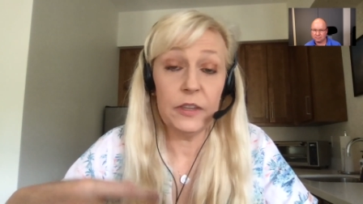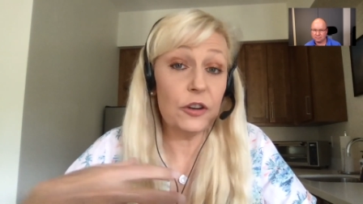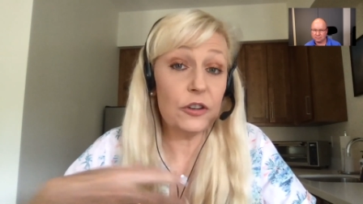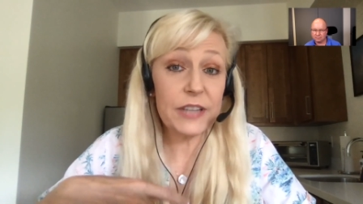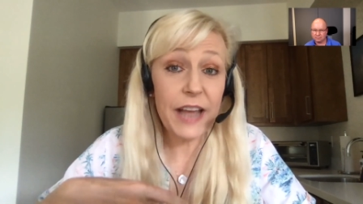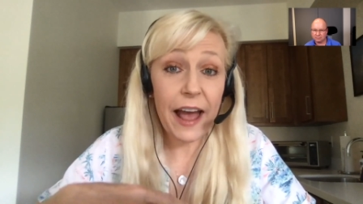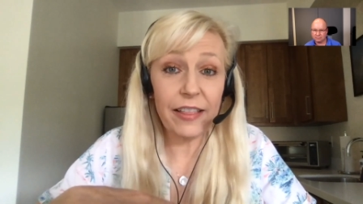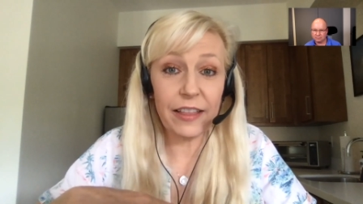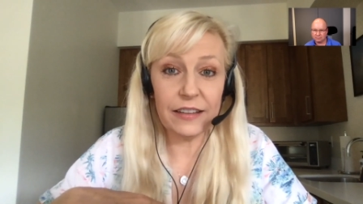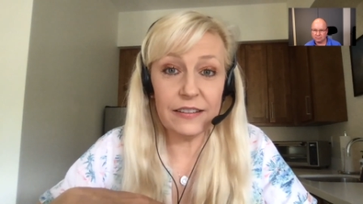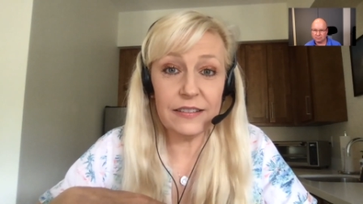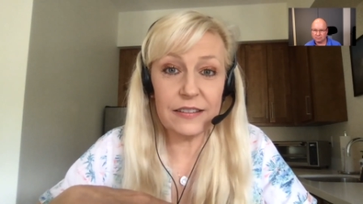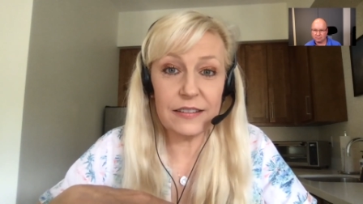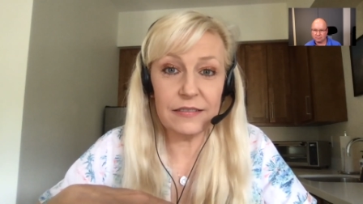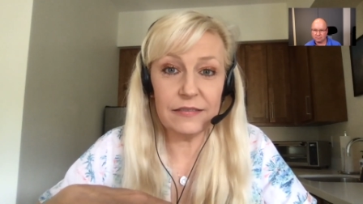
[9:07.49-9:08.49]
your
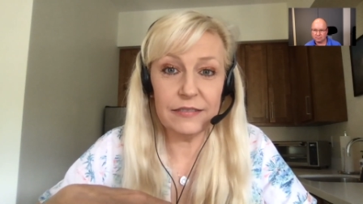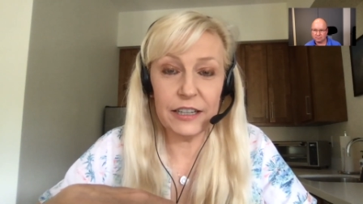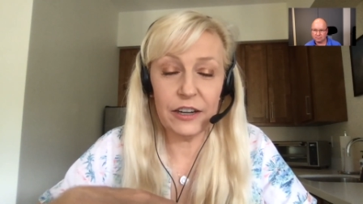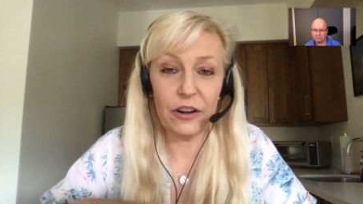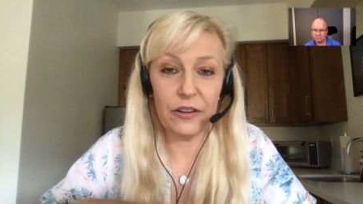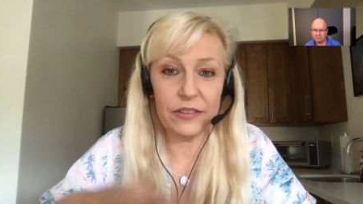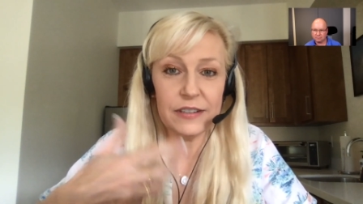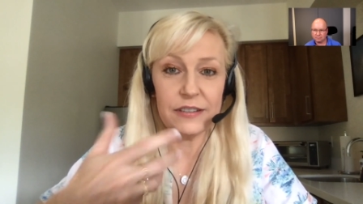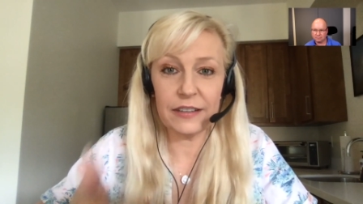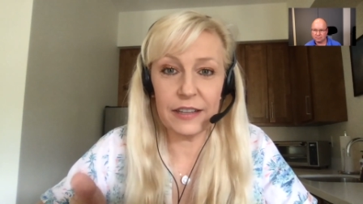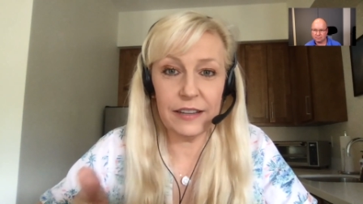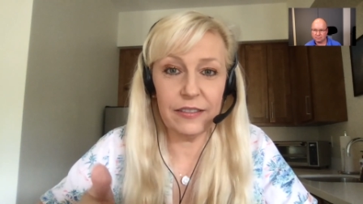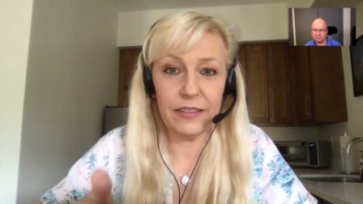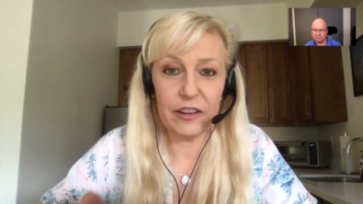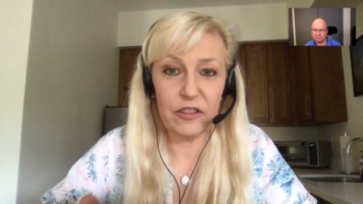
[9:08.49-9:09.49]
talents, and
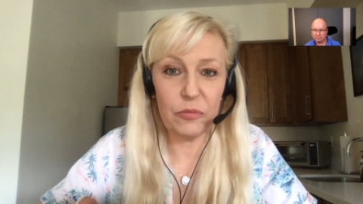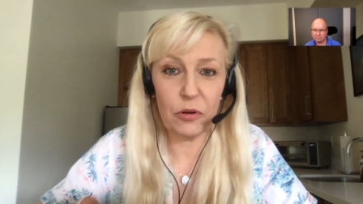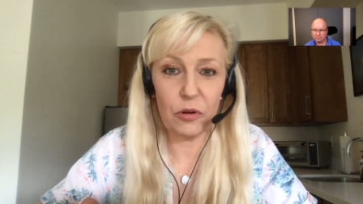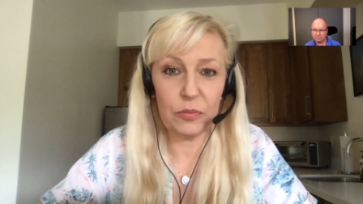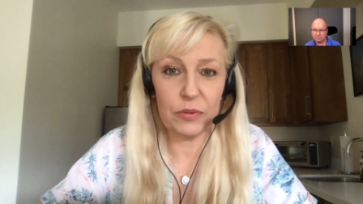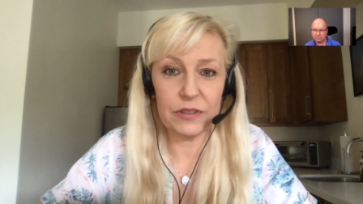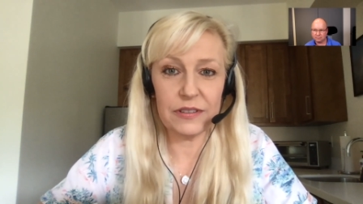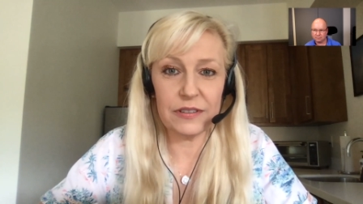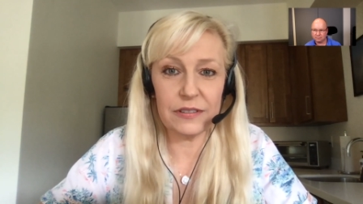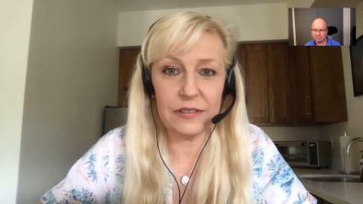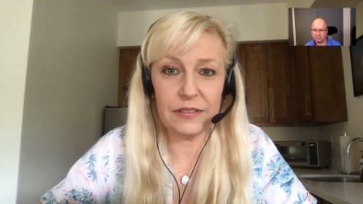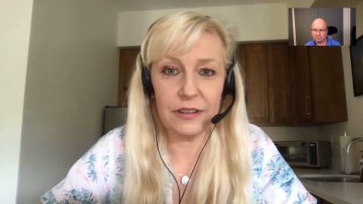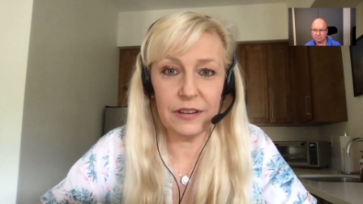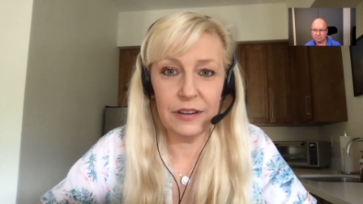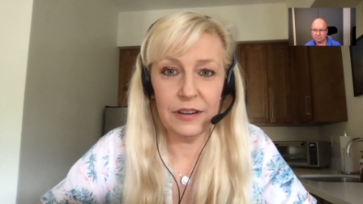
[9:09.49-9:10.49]
obviously life purpose
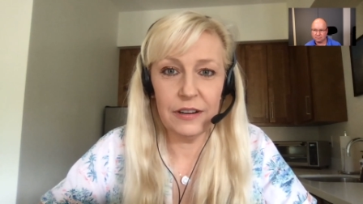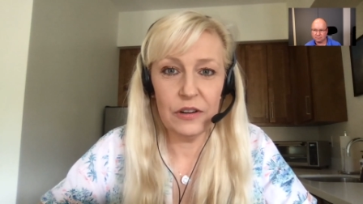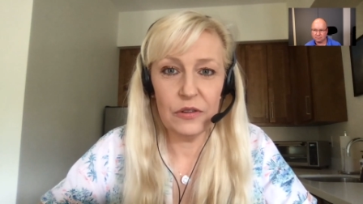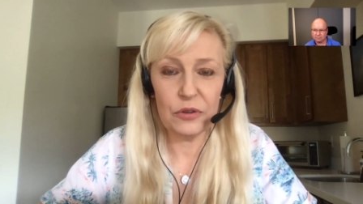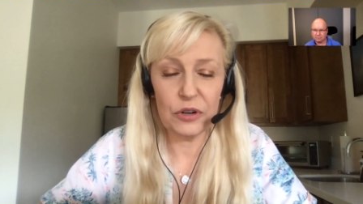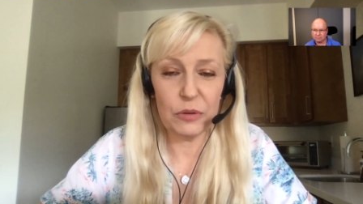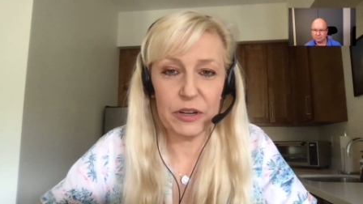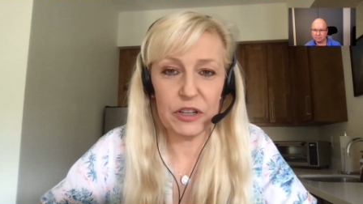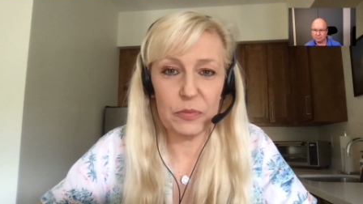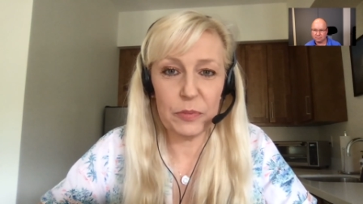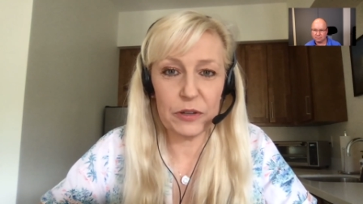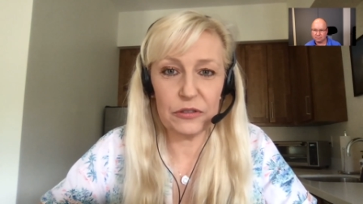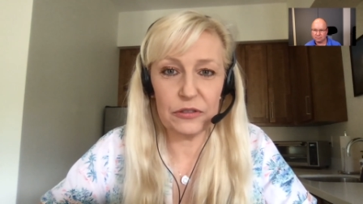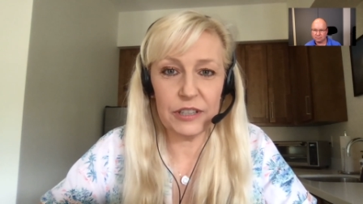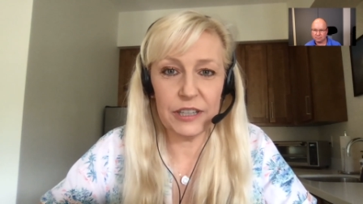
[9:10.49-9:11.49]
is one of my
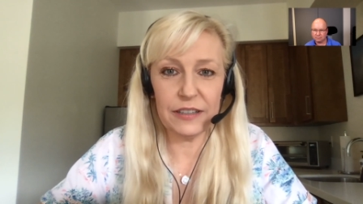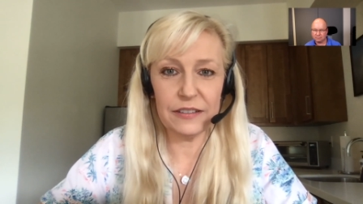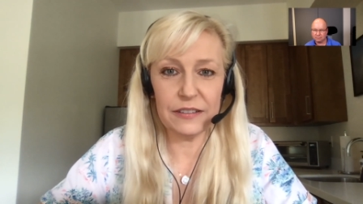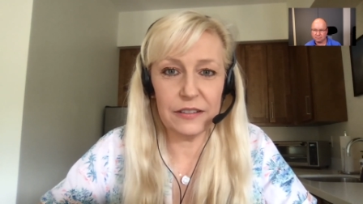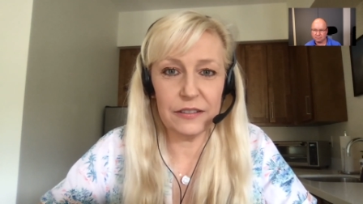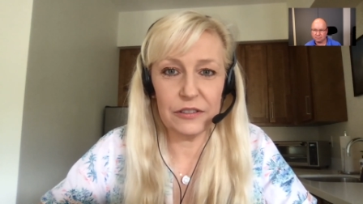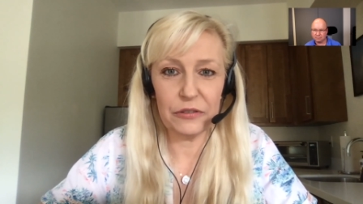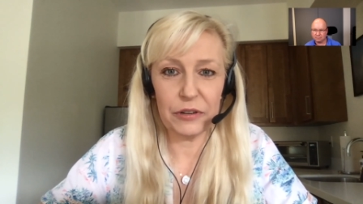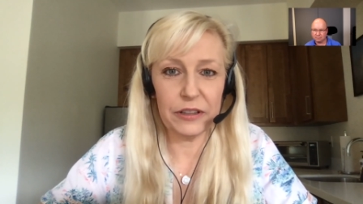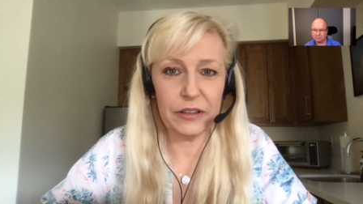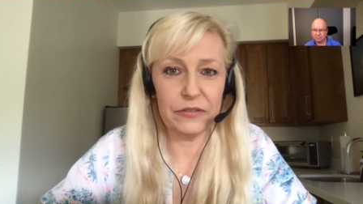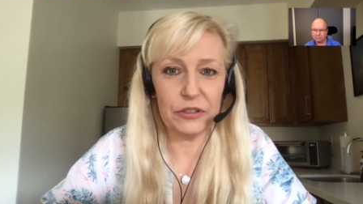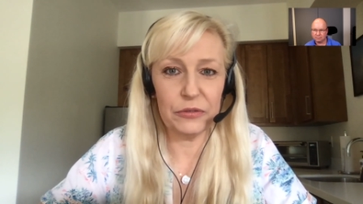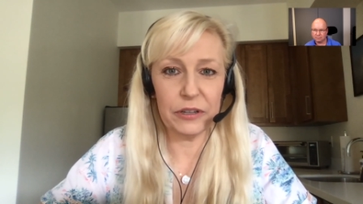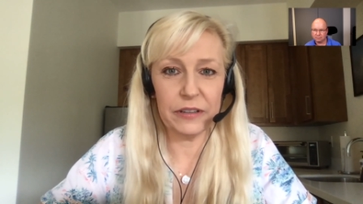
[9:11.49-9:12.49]
specialties, so I
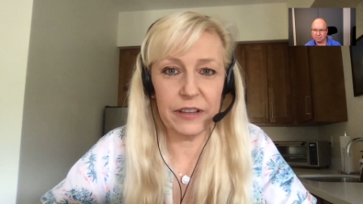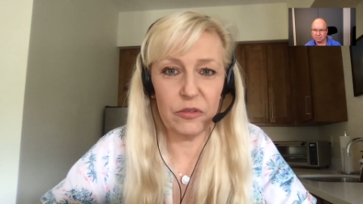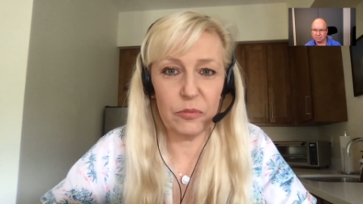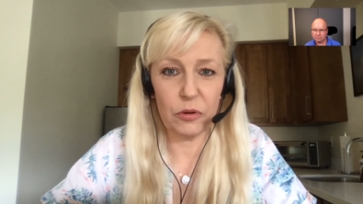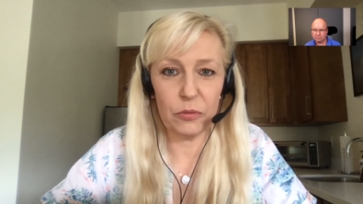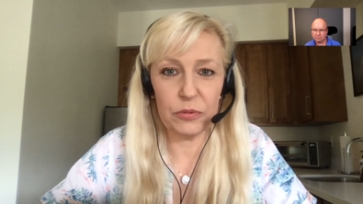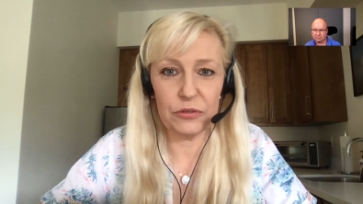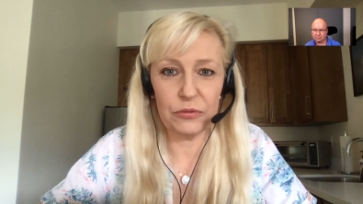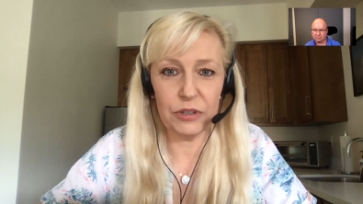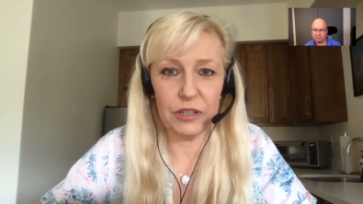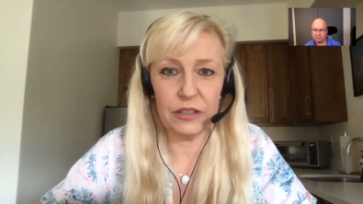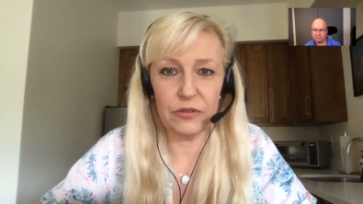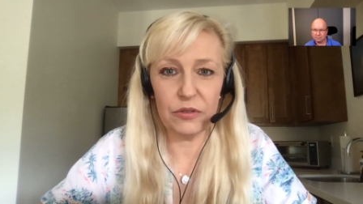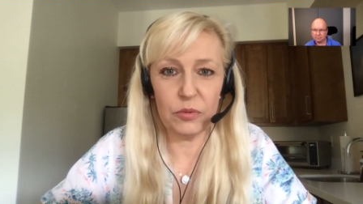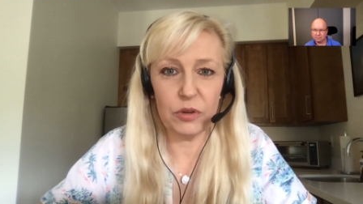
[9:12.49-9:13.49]
love doing life purpose
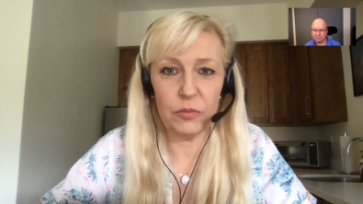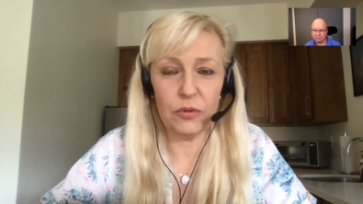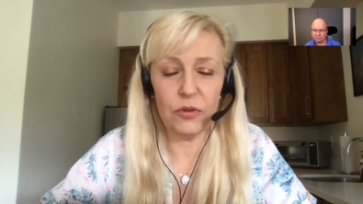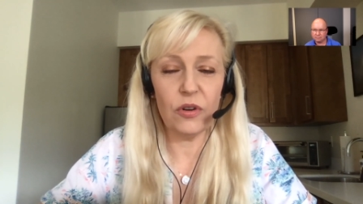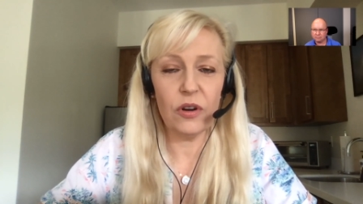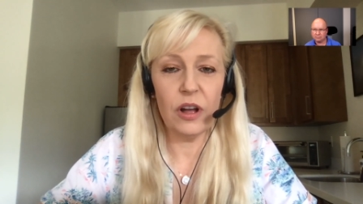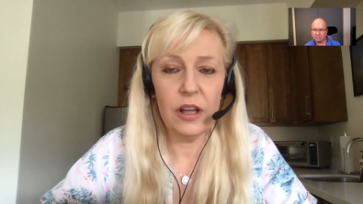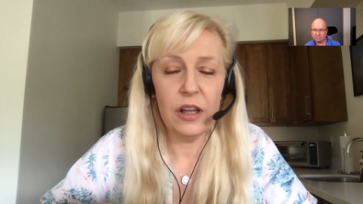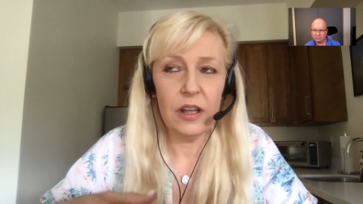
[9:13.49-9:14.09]
readings for people.